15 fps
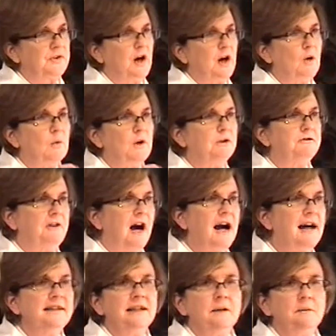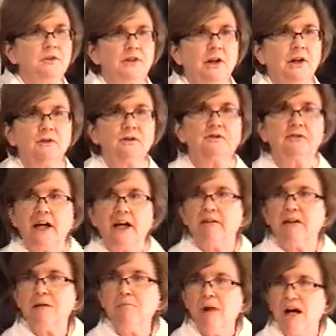though, will find themselves
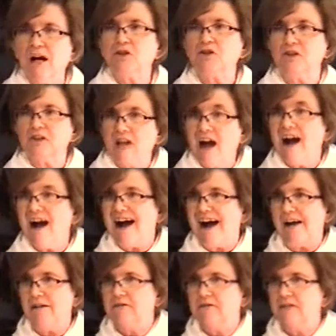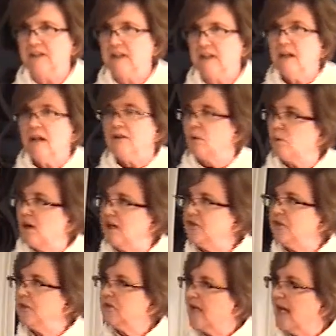very much alive. The
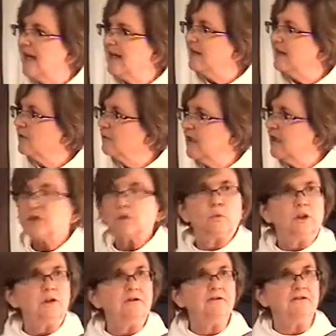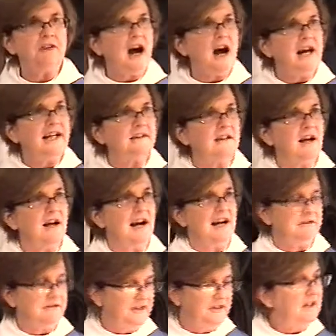ones who take the risk will find
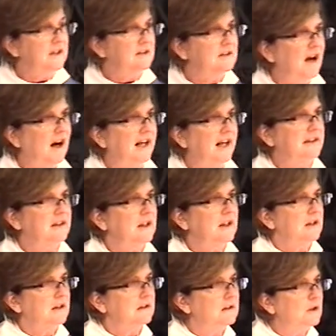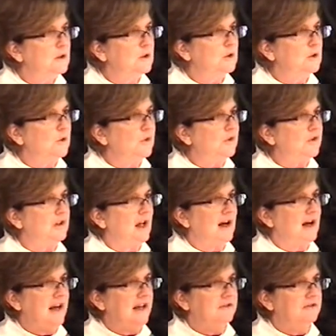life, not lose
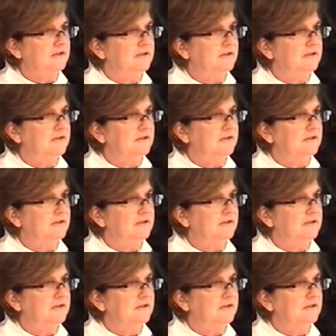life.